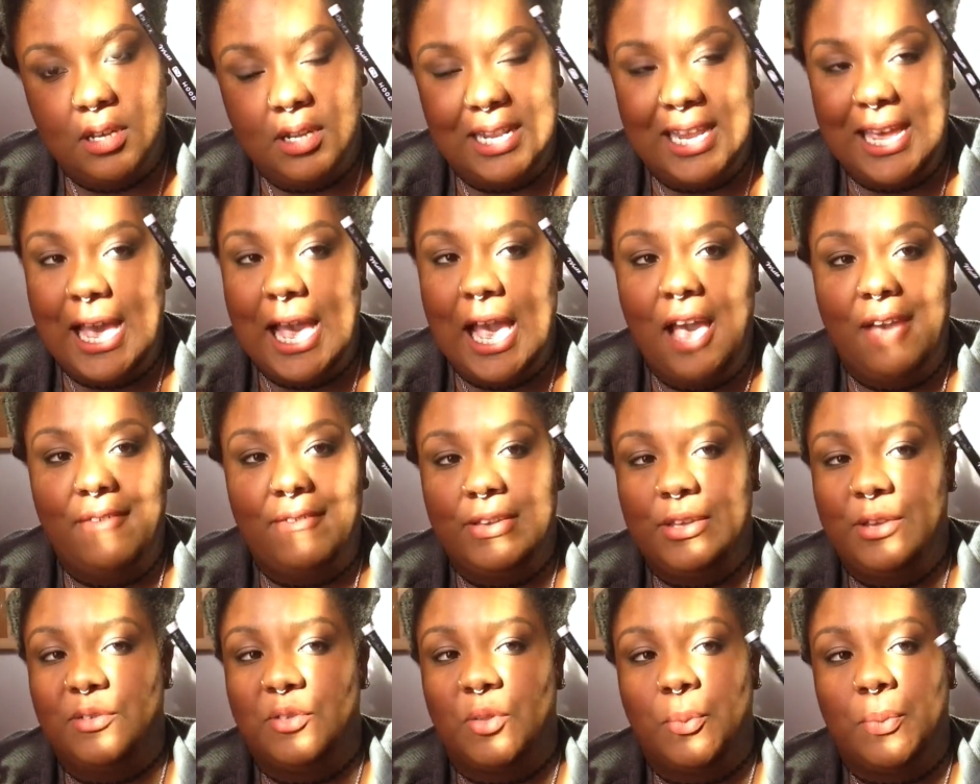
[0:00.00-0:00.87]
Now, I
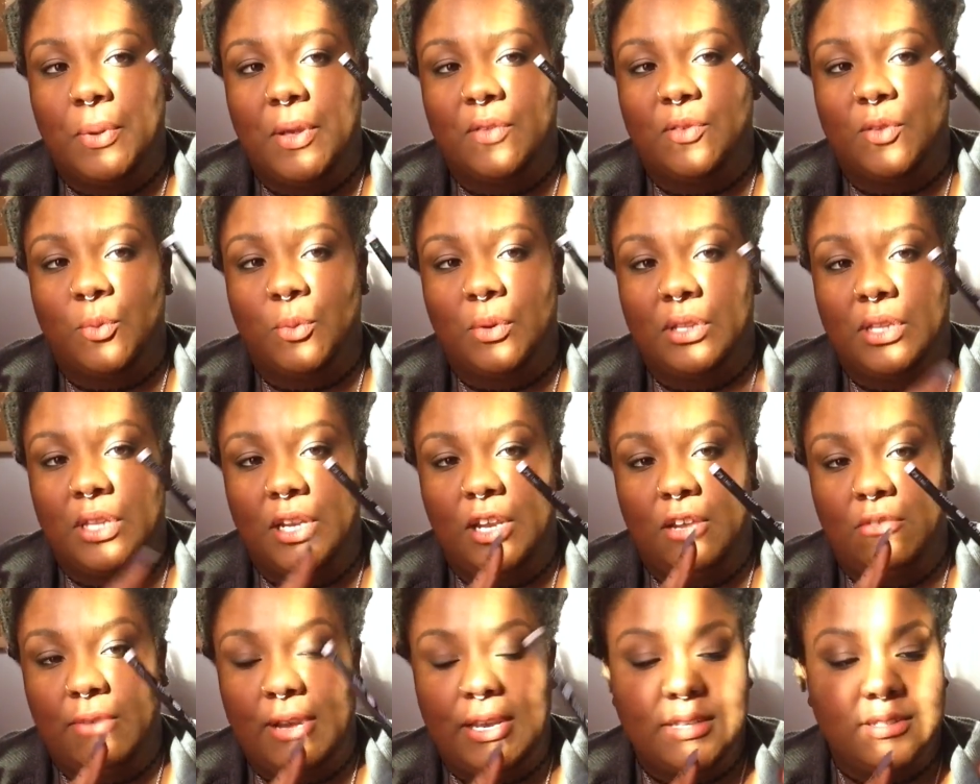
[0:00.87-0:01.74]
haven't used a pencil with an
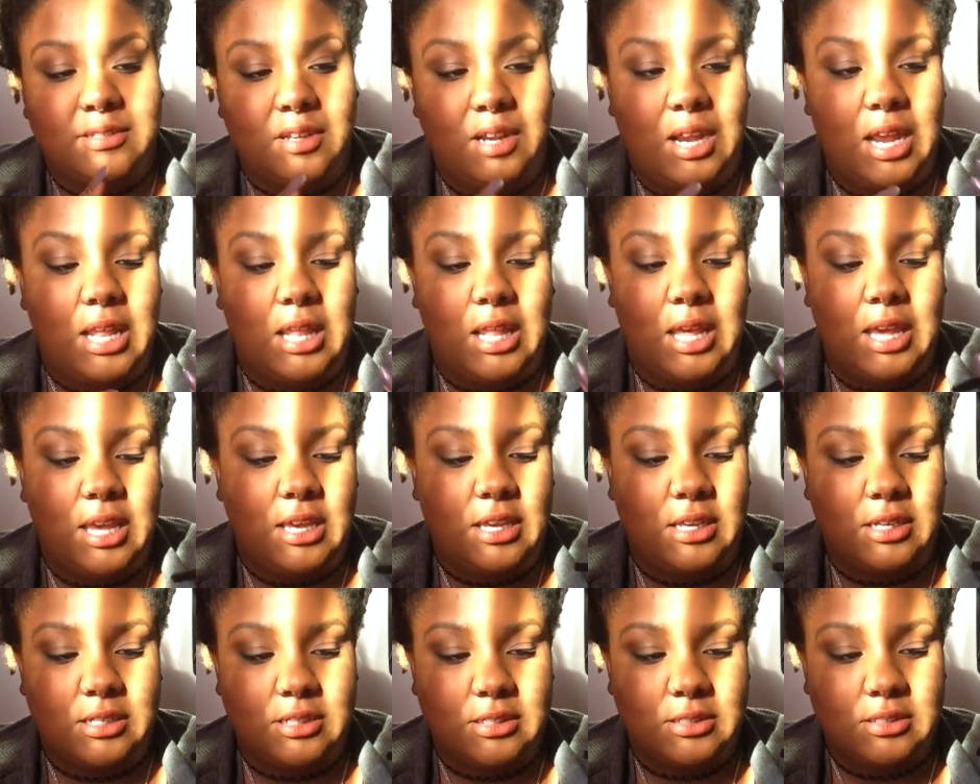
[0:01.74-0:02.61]
eraser in
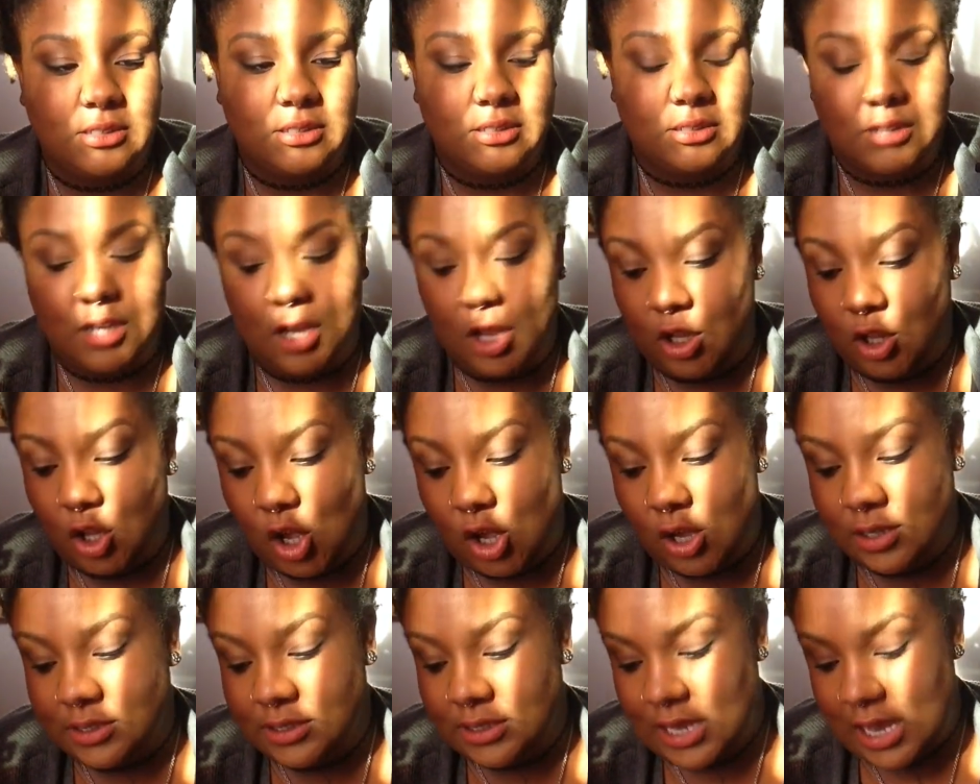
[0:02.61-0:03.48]
like a
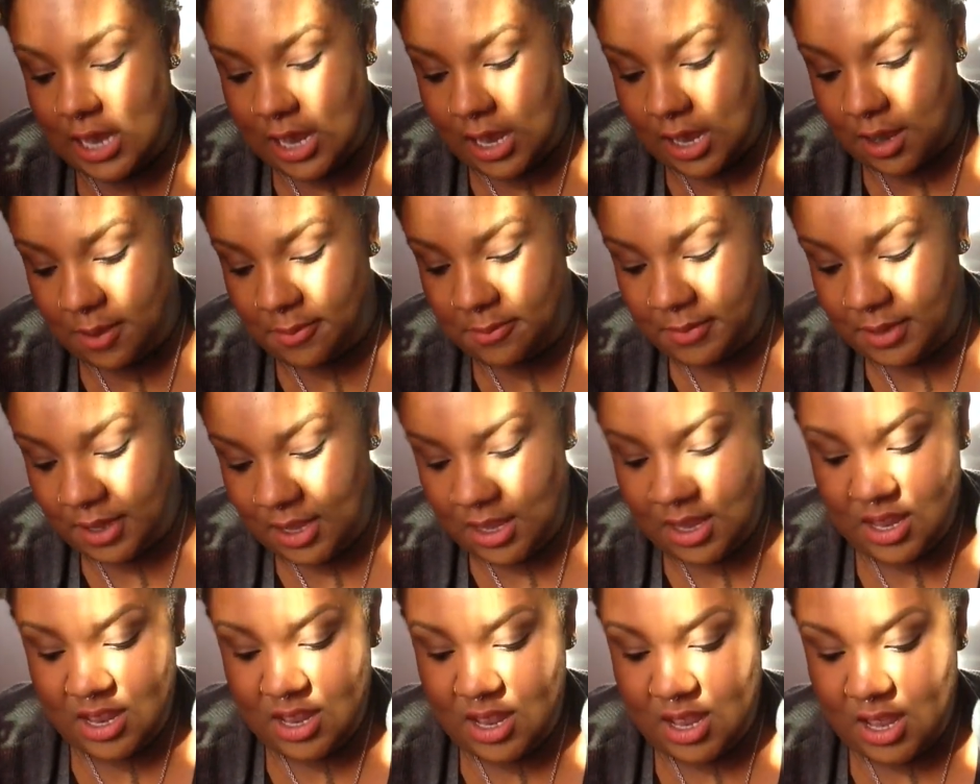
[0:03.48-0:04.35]
long time,
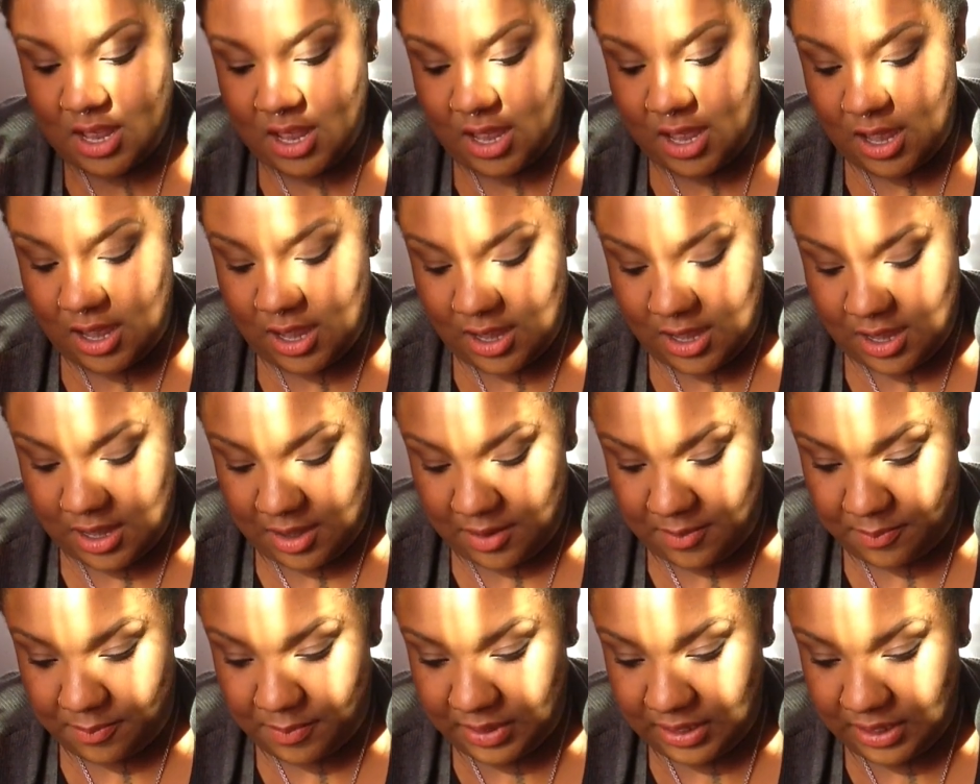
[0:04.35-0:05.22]

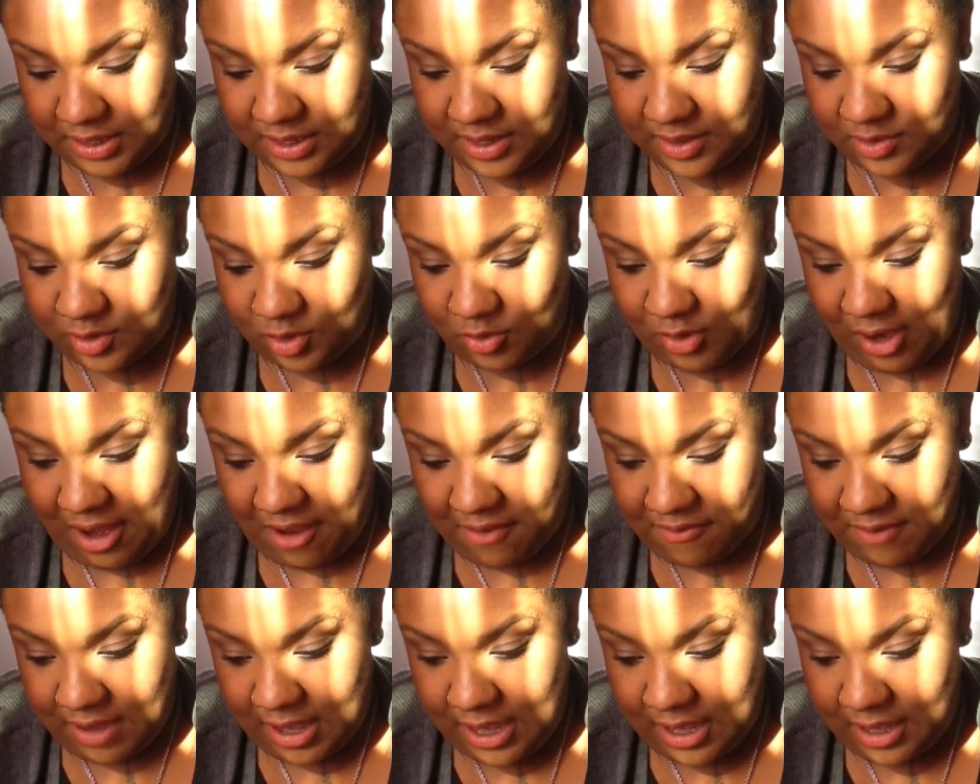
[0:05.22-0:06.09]
but it is a
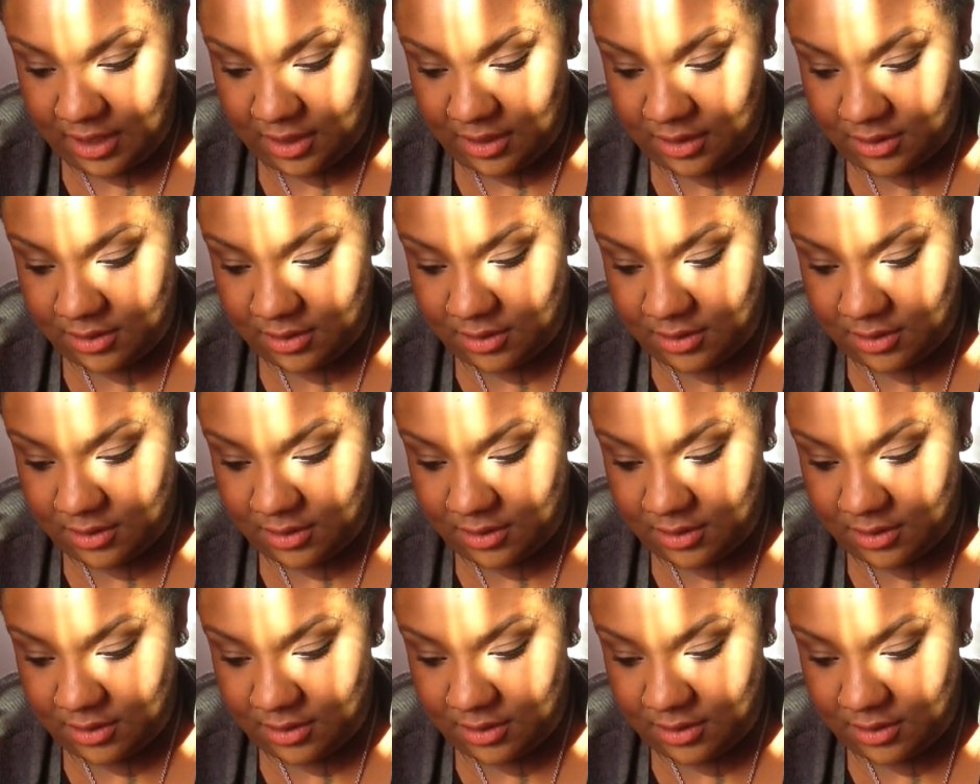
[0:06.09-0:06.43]
graphite